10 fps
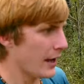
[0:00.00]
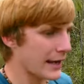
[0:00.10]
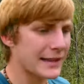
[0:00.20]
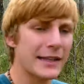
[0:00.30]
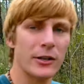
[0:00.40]

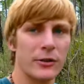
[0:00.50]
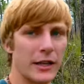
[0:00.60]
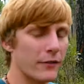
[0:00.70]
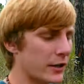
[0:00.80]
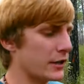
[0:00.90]
I think it'll
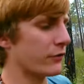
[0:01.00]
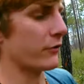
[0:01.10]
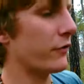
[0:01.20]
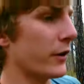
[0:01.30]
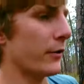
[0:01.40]
give it a
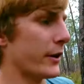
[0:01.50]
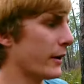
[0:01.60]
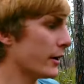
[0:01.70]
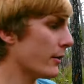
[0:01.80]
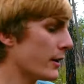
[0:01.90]
different feel. Now,
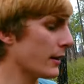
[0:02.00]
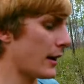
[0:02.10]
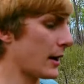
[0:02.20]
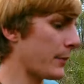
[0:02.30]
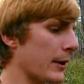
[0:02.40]
I know that a
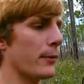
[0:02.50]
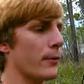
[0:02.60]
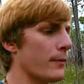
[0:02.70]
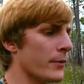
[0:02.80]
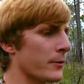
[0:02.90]
lot of
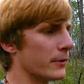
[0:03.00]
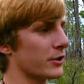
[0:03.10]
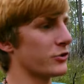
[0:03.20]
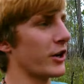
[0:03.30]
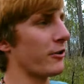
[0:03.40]
people with
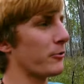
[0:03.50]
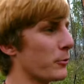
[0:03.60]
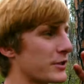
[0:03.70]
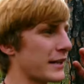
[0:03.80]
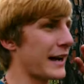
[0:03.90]
this channel
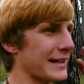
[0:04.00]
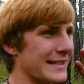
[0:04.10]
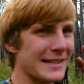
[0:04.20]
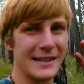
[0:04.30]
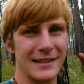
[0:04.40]
will kind of
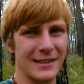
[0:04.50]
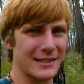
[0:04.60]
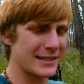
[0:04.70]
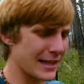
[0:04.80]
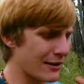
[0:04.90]
see the
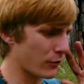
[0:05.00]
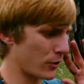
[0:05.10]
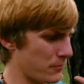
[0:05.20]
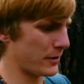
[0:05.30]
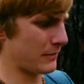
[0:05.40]
Steve
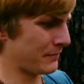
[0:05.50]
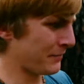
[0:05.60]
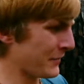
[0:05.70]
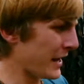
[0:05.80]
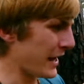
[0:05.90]
Irwin
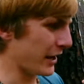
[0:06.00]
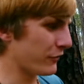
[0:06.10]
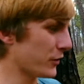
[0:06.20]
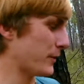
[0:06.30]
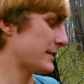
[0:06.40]

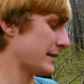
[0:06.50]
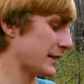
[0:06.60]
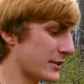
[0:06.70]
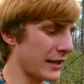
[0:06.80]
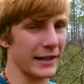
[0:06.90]
influence, and
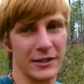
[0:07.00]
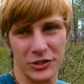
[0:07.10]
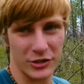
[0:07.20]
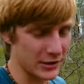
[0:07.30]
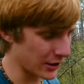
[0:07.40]
that's, I guess,
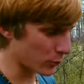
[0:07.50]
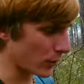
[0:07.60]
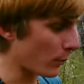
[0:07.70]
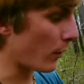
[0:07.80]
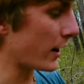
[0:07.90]
just because I
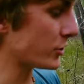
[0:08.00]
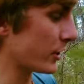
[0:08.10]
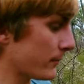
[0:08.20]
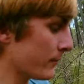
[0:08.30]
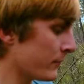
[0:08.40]
grew up
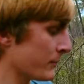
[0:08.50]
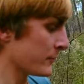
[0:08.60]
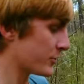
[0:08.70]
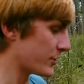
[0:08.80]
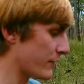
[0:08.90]
watching
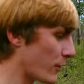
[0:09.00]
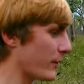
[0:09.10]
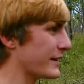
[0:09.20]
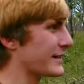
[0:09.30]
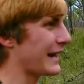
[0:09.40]
Steve
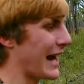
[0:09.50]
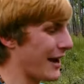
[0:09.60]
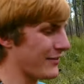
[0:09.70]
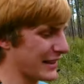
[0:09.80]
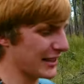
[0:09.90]
Irwin. It's kind of
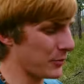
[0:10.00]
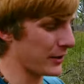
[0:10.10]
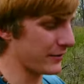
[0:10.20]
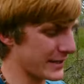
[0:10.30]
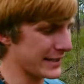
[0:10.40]
have that little
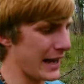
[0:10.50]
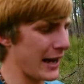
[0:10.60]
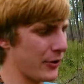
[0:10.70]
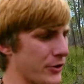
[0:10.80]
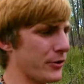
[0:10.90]
bit of a
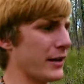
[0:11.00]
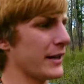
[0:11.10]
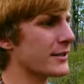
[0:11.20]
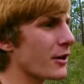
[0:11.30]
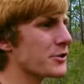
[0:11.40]
style to it,
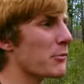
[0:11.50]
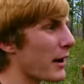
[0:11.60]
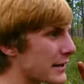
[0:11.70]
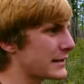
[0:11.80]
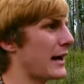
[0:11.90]
and it's also
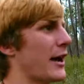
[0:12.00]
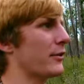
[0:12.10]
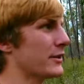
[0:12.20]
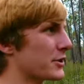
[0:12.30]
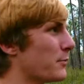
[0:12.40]
my
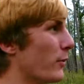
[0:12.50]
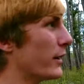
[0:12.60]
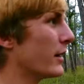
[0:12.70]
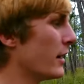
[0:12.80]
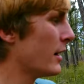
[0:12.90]
style at this
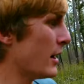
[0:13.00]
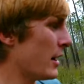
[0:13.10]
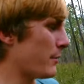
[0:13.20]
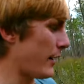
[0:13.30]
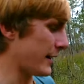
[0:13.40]
point,
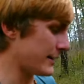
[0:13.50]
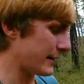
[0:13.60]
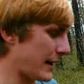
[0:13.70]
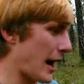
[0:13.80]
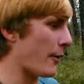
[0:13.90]

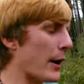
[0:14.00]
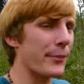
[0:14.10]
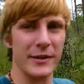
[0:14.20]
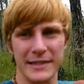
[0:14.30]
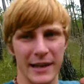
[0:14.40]
practically, how I
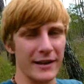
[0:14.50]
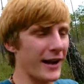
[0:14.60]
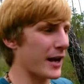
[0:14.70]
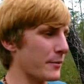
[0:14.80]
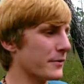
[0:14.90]
present
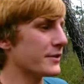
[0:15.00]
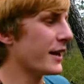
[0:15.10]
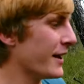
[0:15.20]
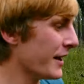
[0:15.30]
animals.